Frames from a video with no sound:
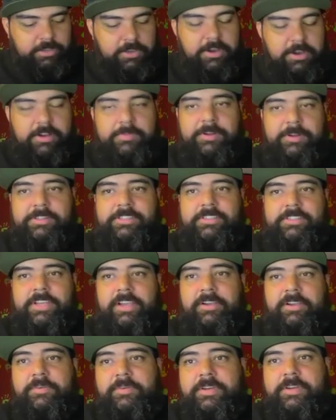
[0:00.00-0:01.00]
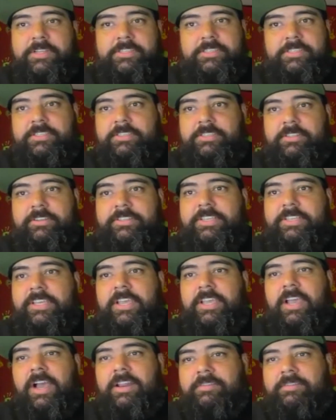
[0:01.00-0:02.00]
heard about Tiger Woods? Looks like
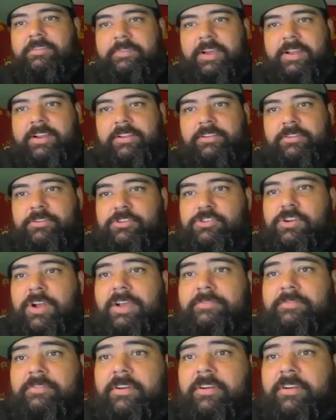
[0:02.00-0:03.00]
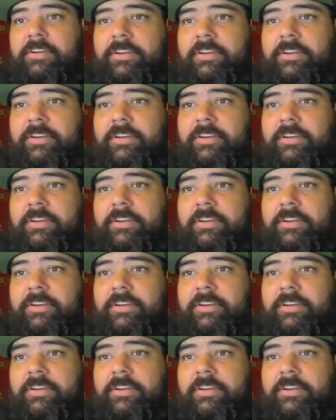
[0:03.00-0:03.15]
he got to find a new driver."